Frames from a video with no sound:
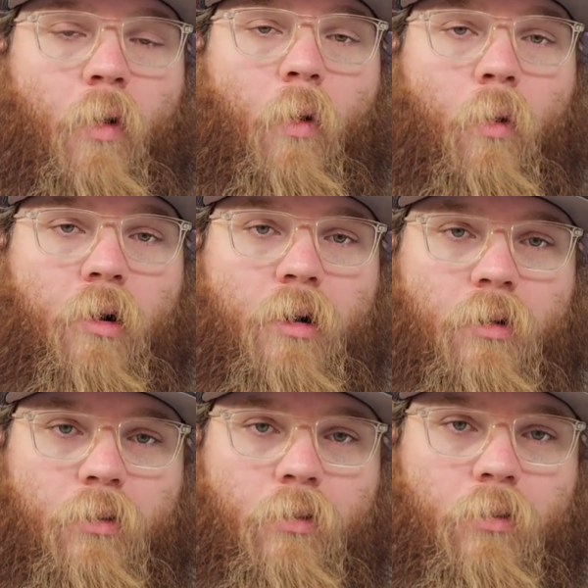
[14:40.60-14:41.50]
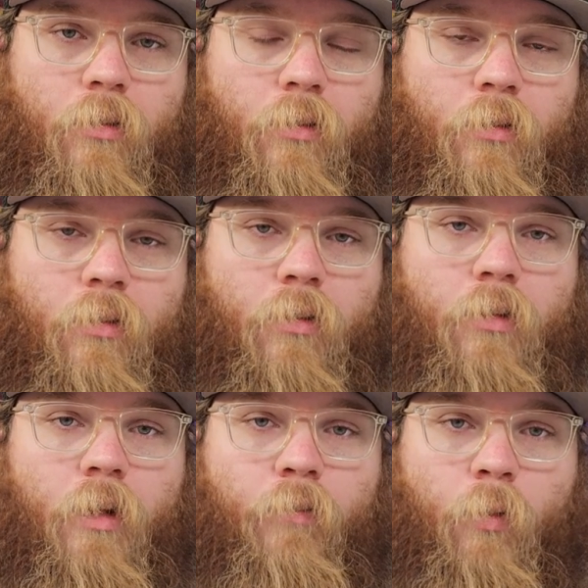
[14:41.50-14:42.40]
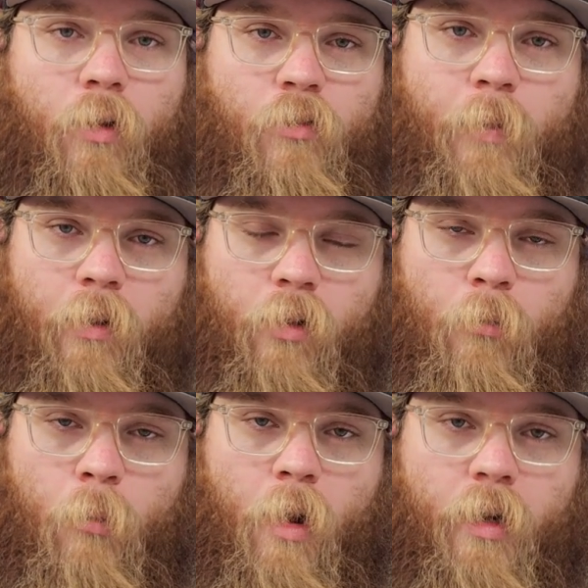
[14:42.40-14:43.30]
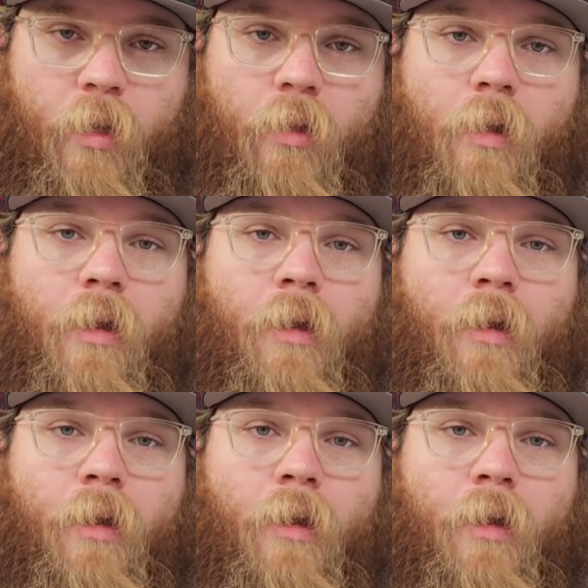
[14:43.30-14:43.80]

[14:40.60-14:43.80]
Or, if you want to spend a little more money,